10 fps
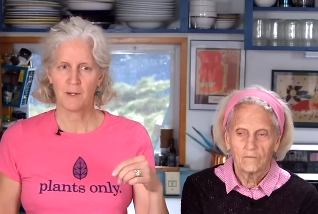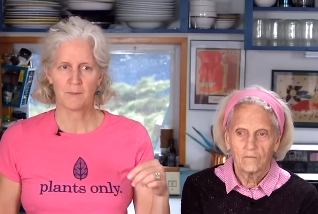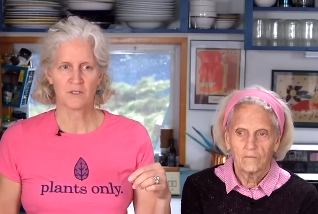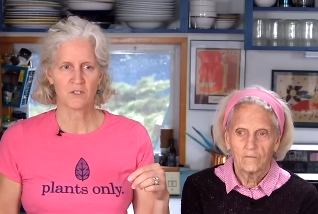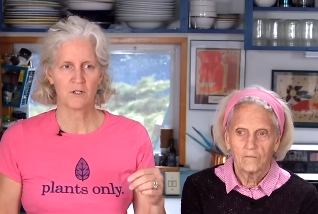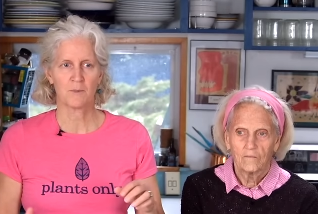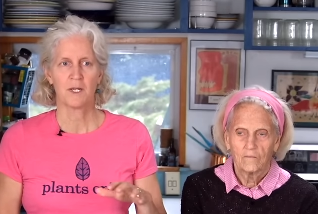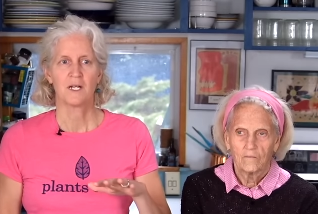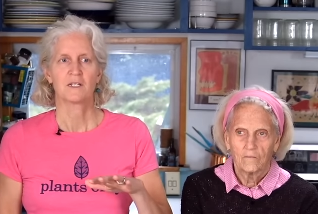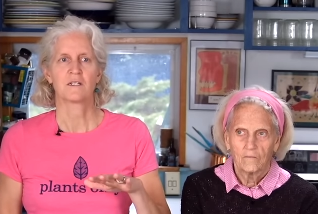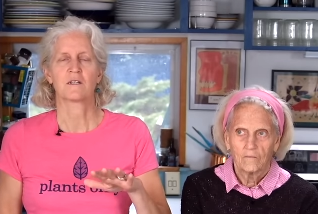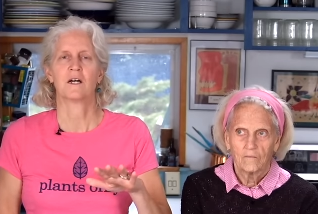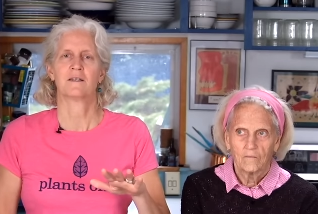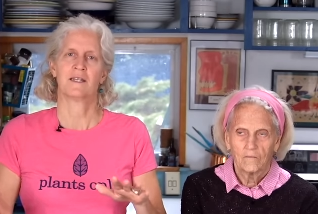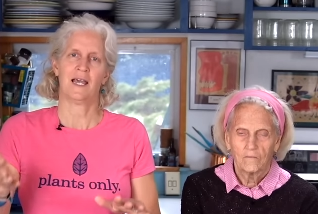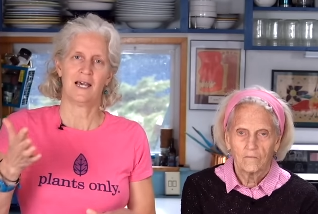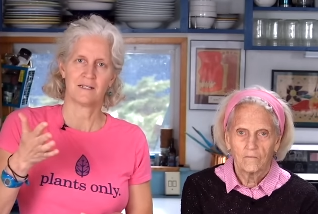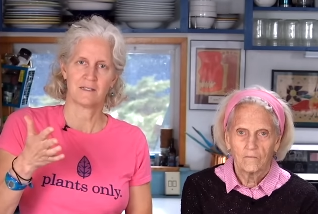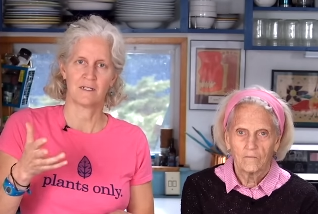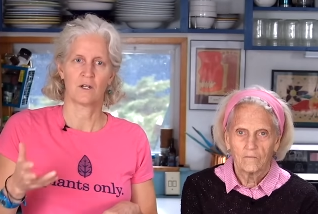Speaker 1: maple syrup to cut the
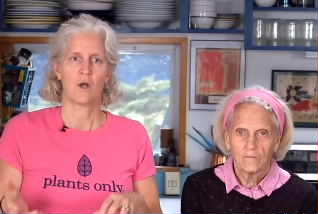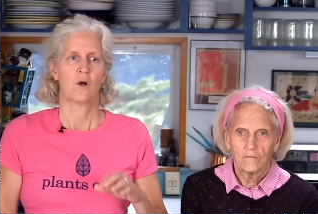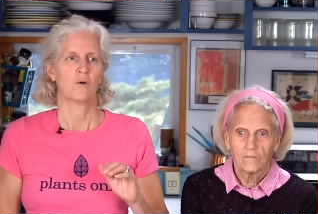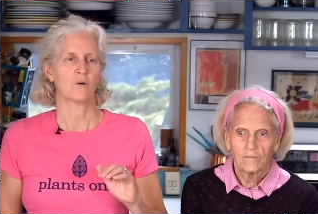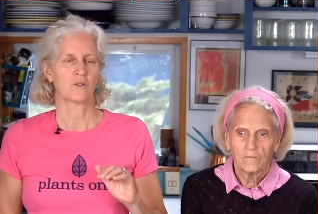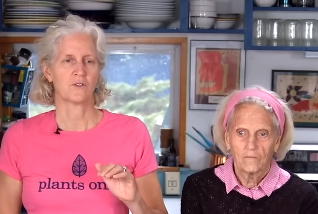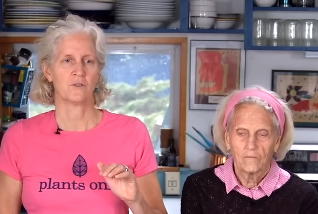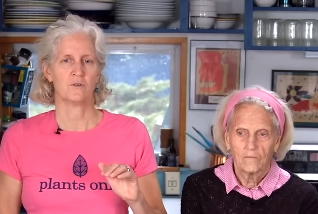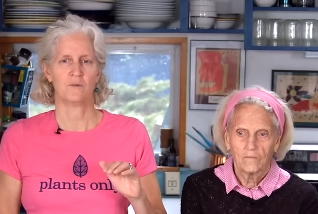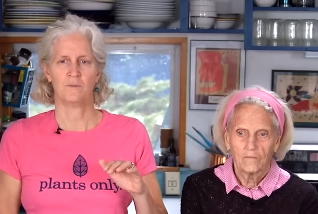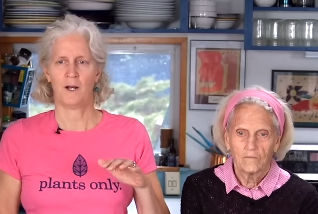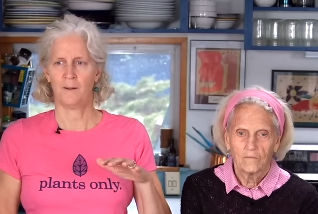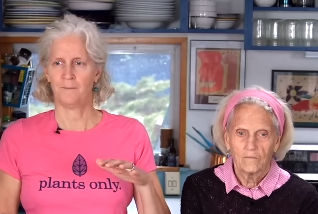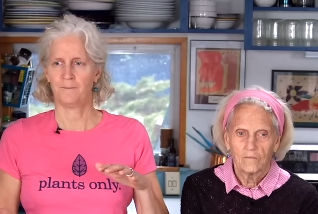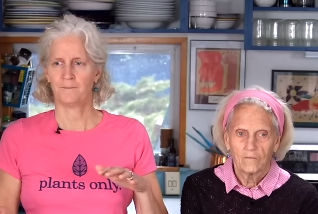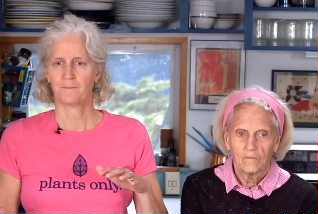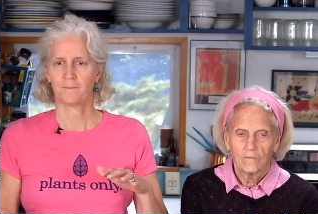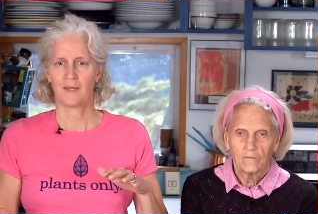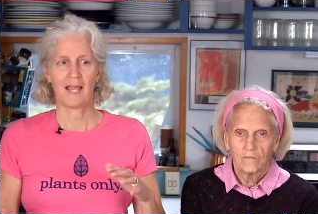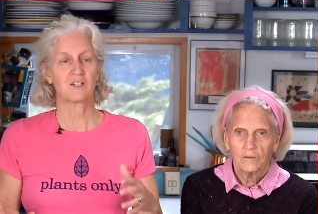acid or to um,
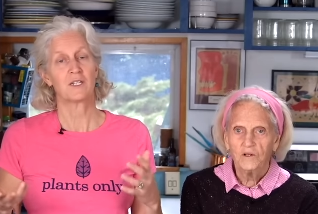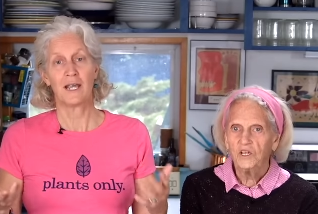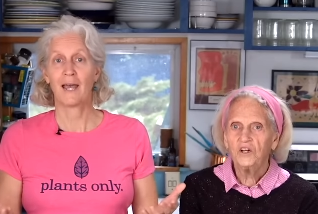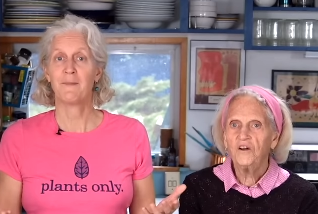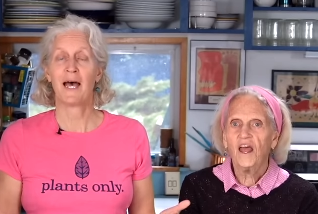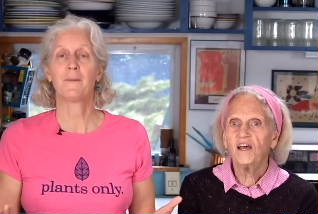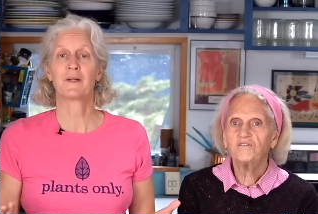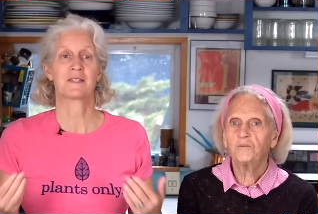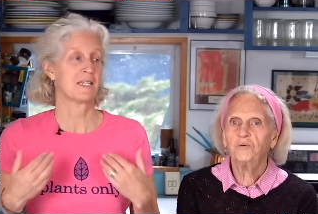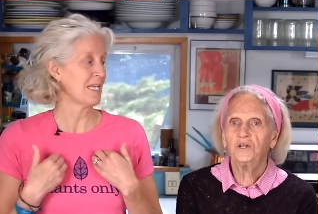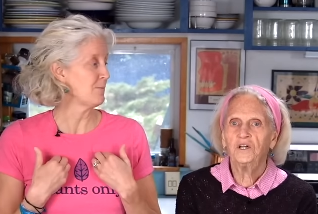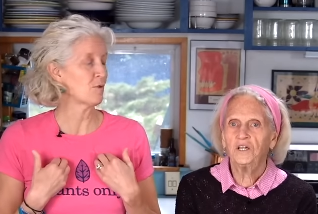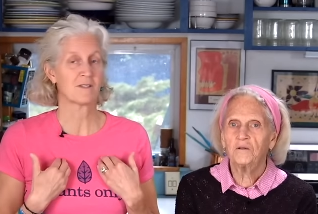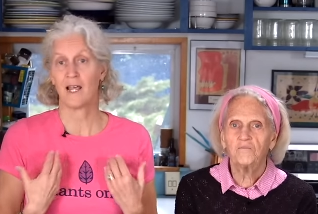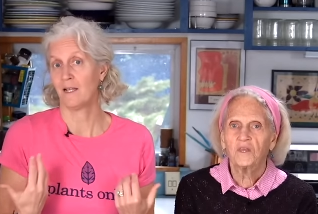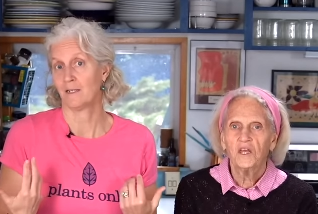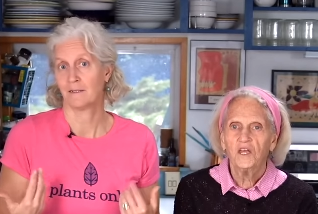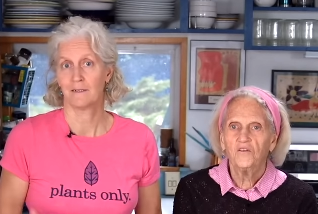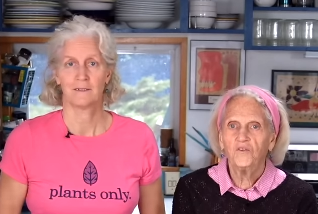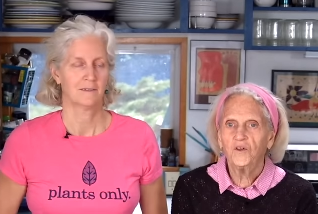actually but you don't to have to put it in salad.
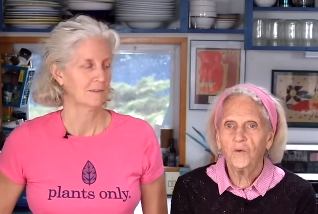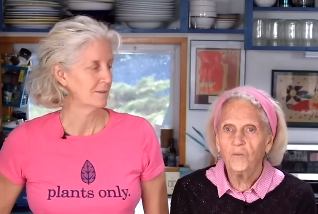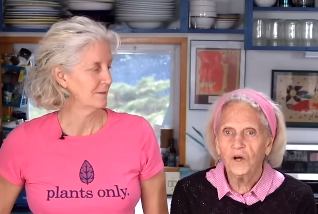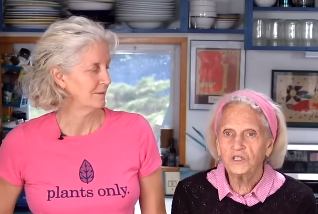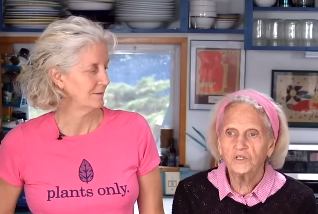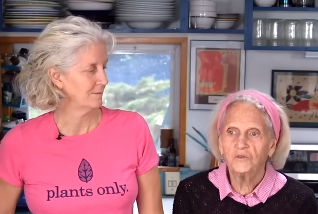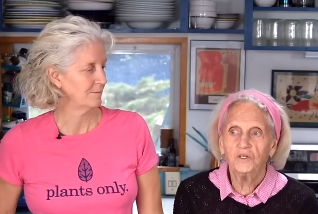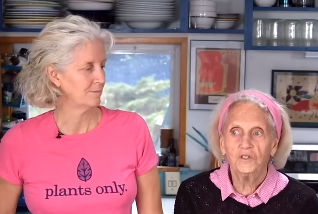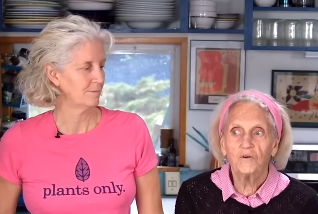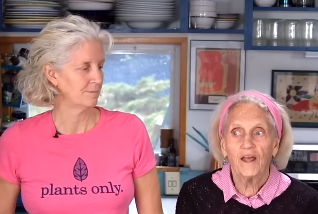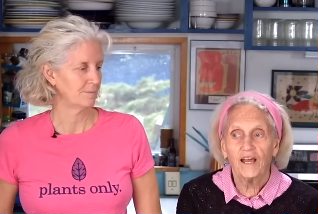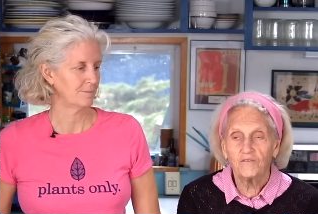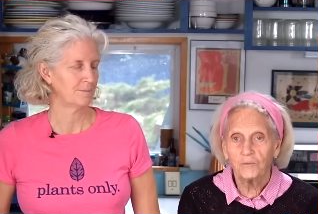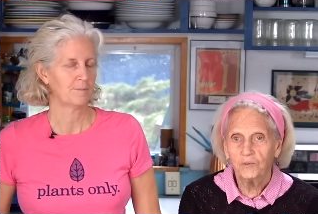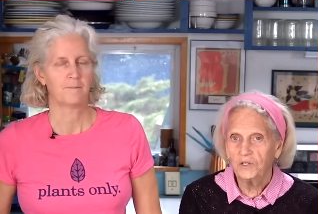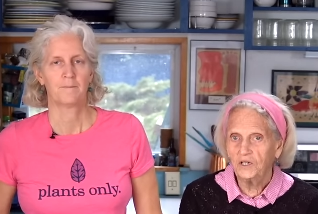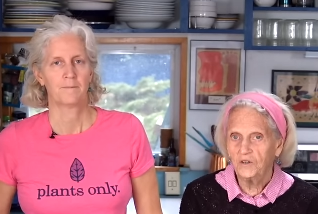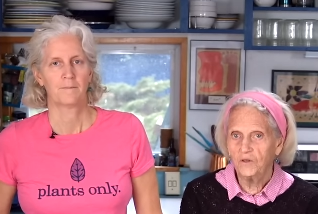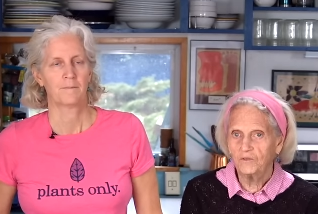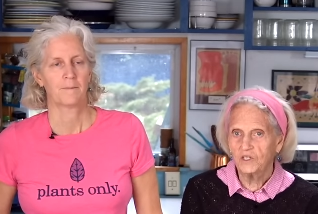if you
Speaker 2: don't want to you don't have to put it
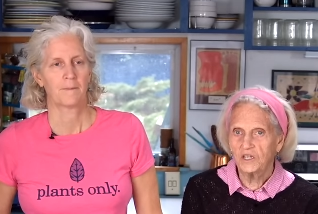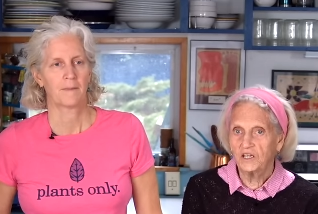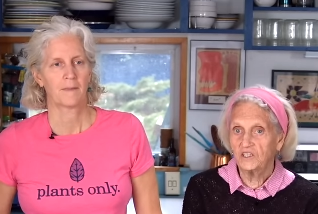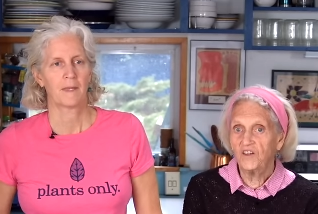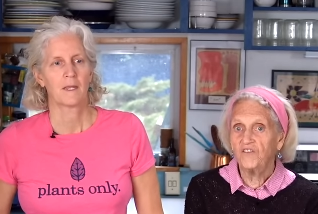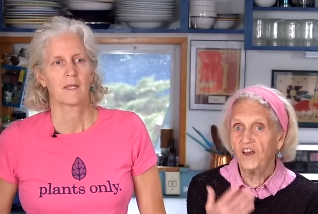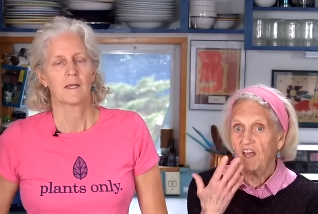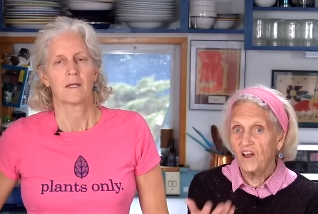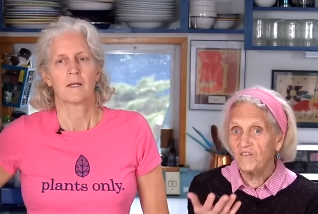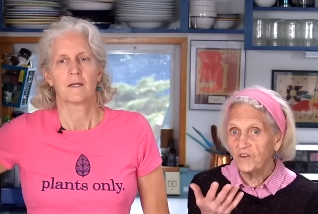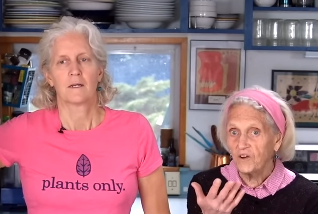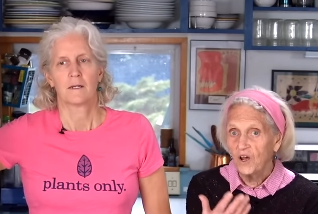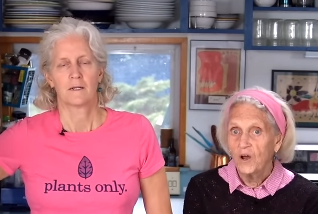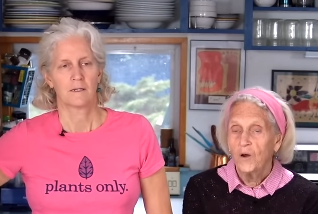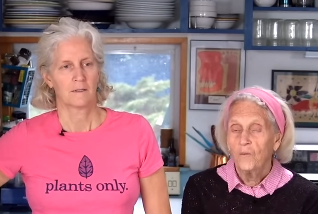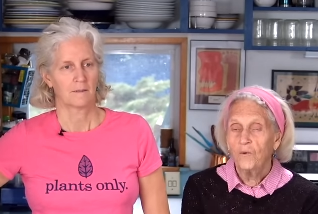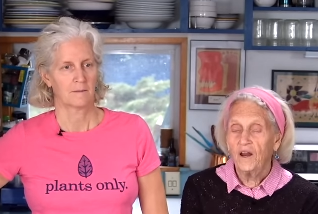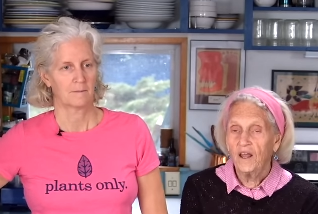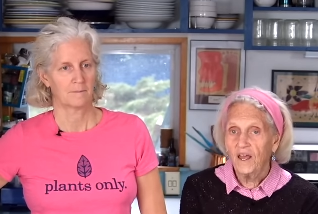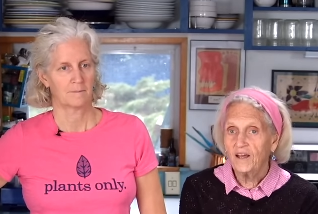in those things if you ever
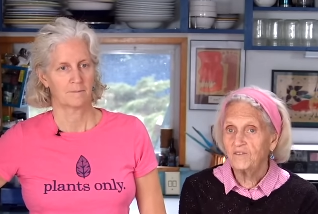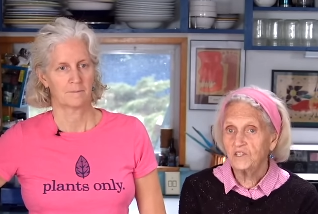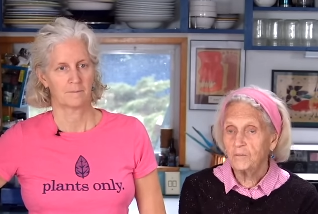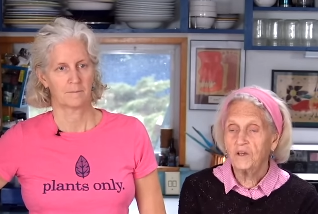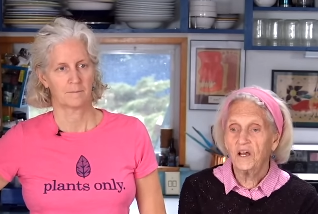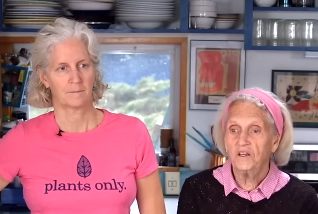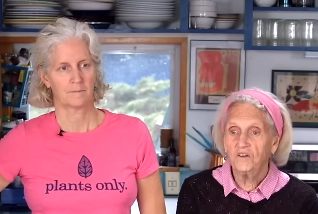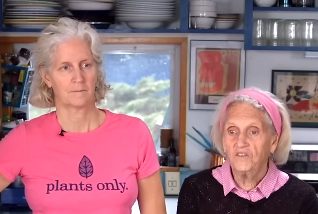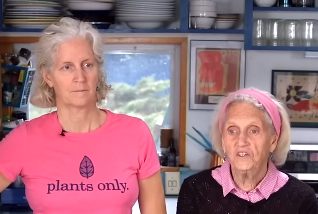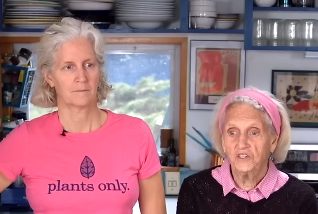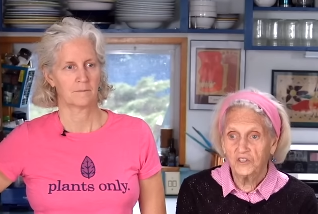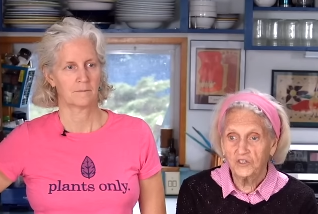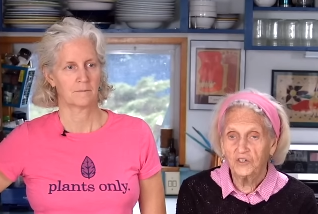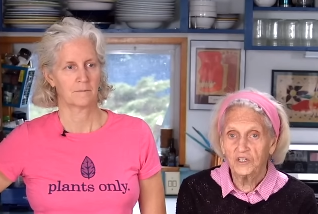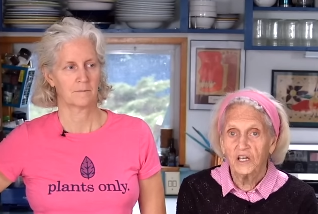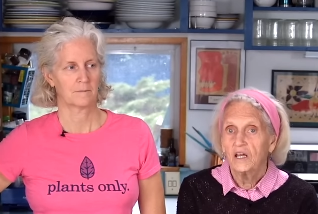want to have some kind of a dessert